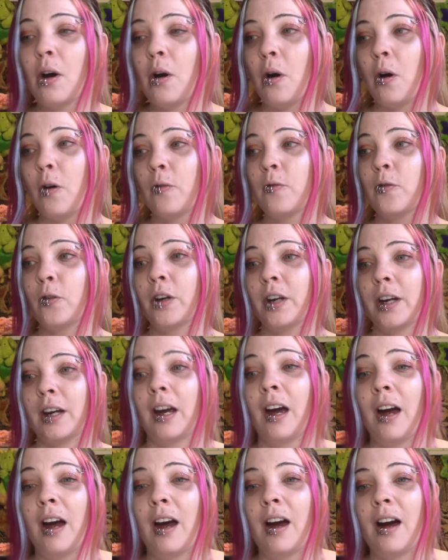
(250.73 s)
hopefully
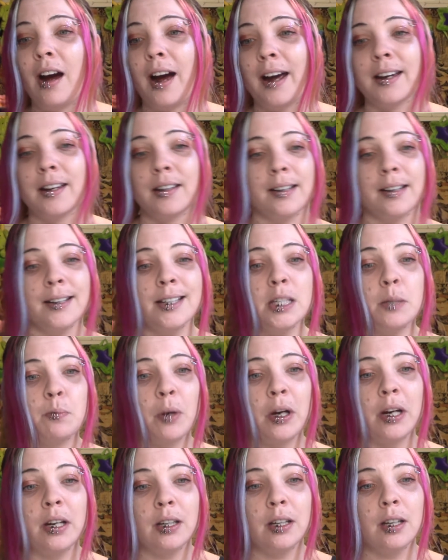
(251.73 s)
I can
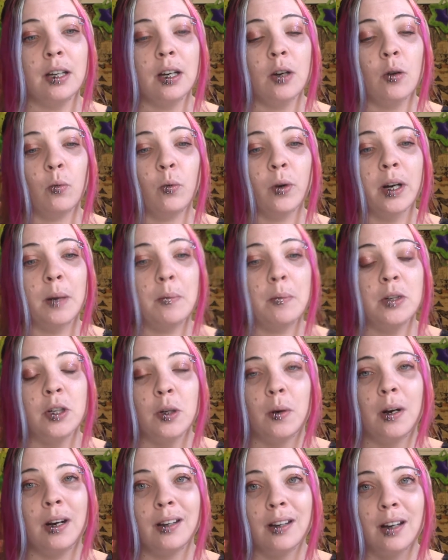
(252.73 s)
explain what I'm
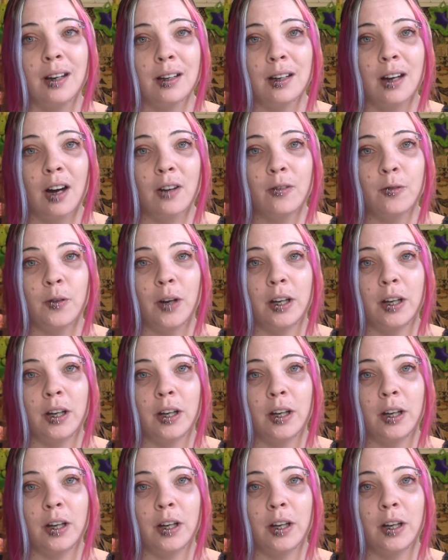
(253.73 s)
doing enough,